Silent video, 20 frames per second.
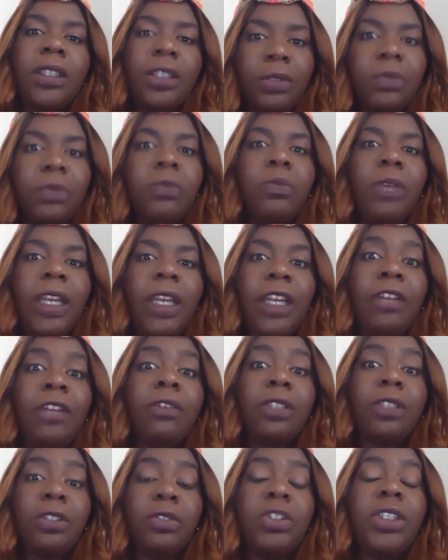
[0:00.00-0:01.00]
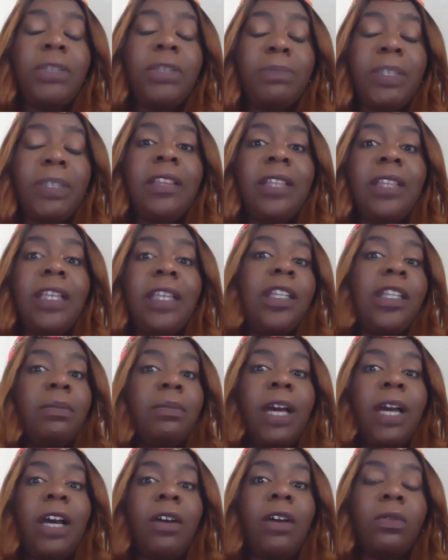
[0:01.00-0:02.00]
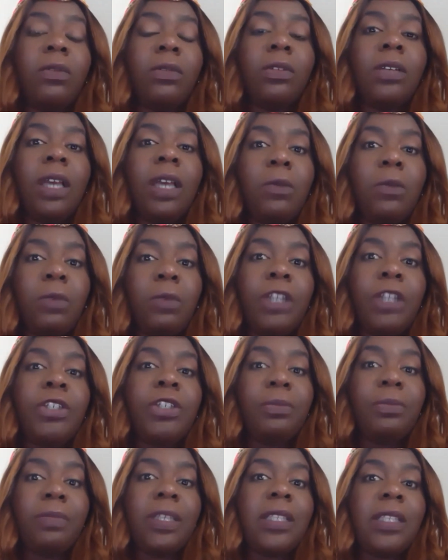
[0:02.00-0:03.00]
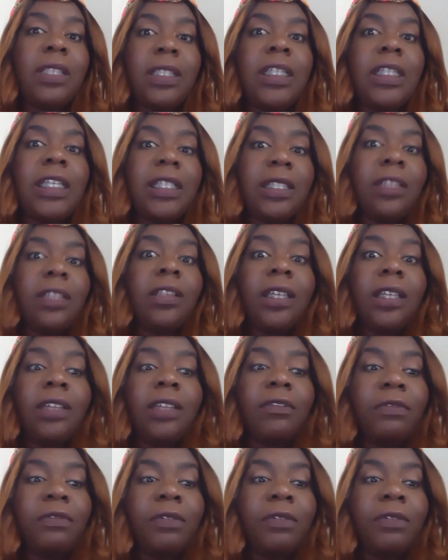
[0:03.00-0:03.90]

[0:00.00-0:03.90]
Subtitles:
you should be thinking about where your business needs to live.